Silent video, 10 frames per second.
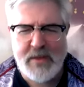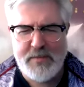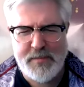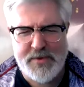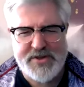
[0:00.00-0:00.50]

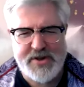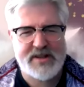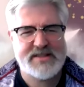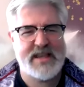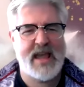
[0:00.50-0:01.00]
People
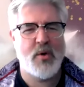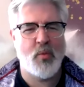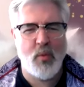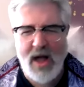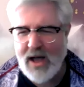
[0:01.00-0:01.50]
started saying,
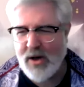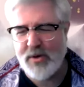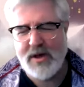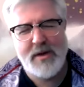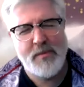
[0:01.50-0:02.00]
wow,
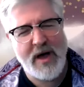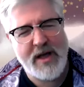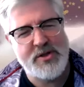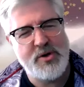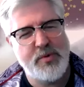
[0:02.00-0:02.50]

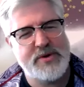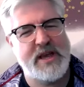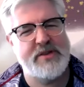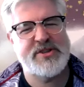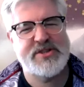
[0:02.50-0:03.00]
Michael, you put
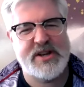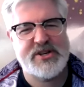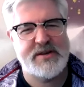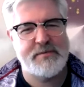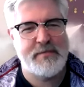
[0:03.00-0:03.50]
together such
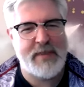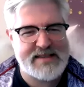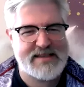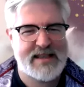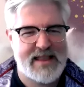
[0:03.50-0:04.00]
an
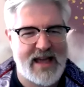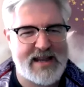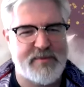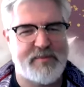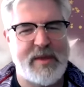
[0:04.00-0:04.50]
amazing
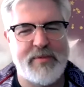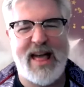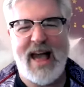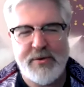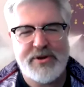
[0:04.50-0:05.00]
lineup of people.
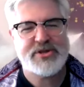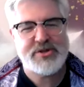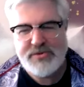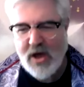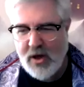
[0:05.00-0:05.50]
How did
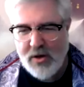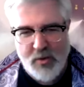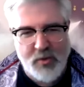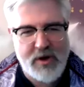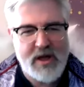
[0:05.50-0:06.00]
you
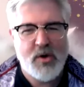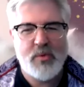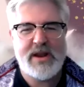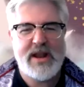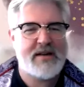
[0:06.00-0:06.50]
know
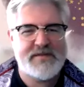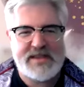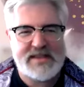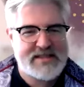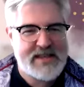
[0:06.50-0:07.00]
we'd have
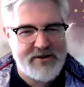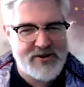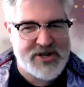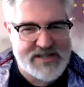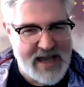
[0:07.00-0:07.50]
these
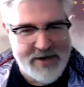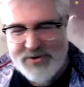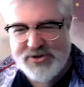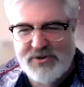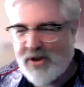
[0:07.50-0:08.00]
synergies? How
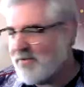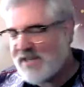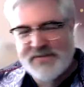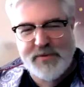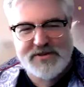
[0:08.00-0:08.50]
did you know
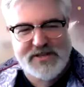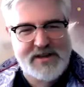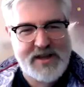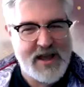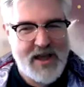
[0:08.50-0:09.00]
this
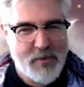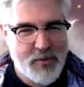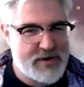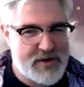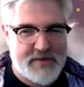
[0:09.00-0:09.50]
person
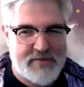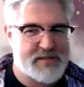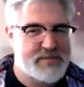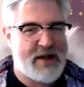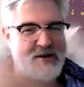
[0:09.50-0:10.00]
would have this
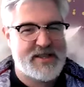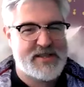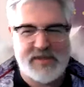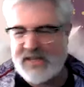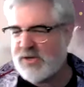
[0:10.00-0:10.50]
background? This
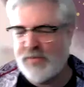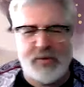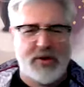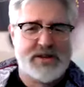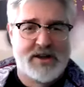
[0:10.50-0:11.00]
these two
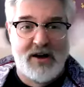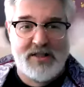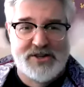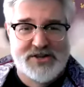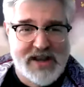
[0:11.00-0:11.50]
people went to
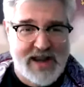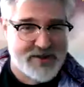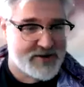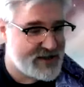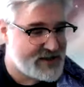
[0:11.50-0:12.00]
college
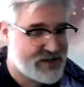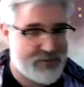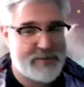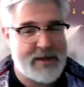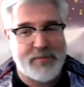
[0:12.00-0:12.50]
together. These
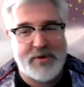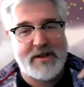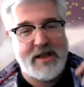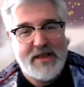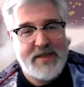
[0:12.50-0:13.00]
three
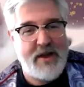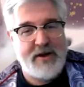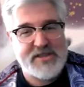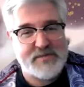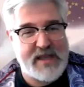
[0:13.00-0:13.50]
people they
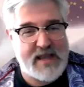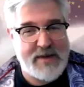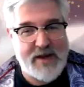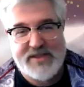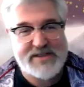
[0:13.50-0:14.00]
all speak
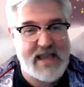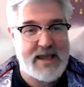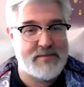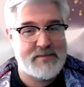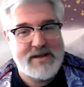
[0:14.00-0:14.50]
about the
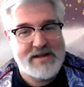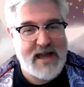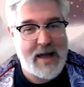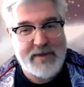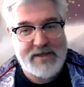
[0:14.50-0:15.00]
same
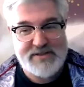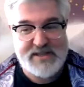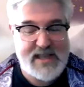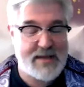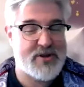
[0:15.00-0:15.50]
topic using the
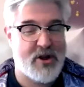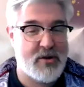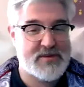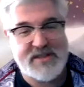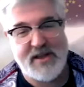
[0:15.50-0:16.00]
same
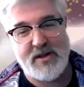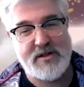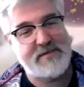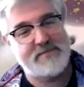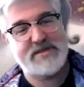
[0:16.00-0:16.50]
terms because they
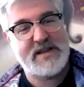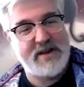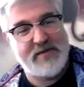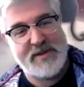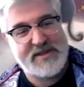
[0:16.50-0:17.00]
all
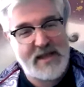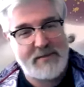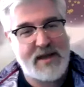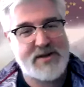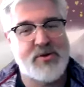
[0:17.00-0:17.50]
study from the same
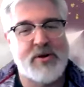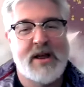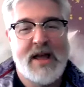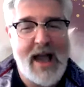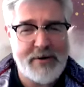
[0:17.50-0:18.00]
mentor.
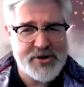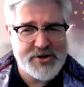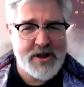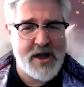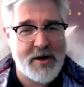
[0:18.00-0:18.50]
How did
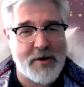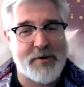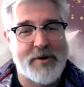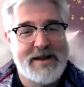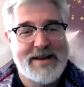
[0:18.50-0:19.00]
you
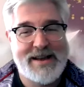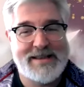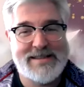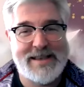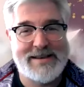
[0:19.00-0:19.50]
know? And I
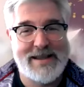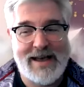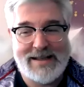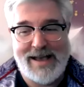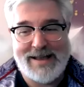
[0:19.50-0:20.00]
said
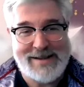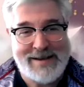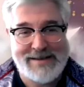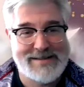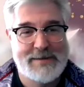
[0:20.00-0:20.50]
I, I
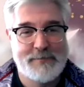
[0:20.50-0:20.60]
didn't.